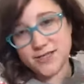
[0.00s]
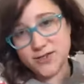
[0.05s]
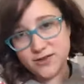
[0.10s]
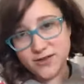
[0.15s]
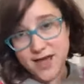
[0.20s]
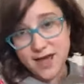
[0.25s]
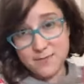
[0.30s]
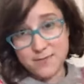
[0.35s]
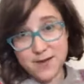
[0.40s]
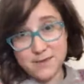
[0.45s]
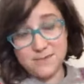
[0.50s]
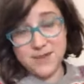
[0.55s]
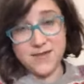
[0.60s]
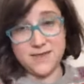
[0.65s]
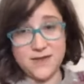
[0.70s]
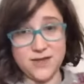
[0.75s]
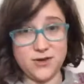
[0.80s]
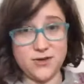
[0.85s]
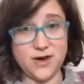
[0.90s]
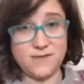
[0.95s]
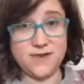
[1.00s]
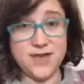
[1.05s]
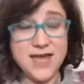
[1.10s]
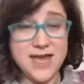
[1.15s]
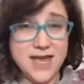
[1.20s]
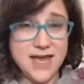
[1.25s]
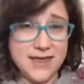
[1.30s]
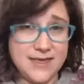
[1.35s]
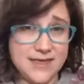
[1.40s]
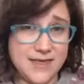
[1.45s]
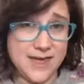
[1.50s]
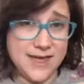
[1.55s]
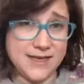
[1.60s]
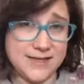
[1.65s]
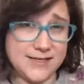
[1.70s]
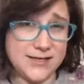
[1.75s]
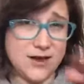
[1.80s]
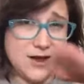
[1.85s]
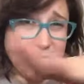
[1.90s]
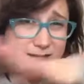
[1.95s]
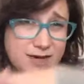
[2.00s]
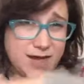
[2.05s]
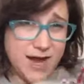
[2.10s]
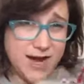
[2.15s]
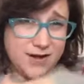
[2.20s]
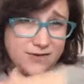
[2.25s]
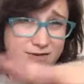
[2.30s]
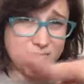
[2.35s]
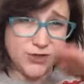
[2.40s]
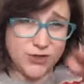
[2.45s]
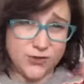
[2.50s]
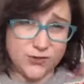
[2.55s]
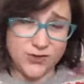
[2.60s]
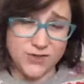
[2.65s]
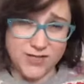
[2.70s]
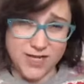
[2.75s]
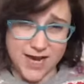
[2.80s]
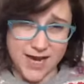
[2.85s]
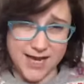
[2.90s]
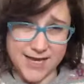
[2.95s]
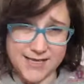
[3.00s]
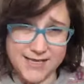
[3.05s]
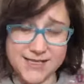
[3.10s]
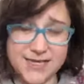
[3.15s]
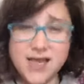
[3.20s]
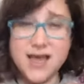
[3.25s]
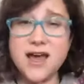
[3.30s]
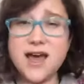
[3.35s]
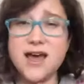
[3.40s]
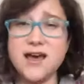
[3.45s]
So that might mean that you have things on kind of two sides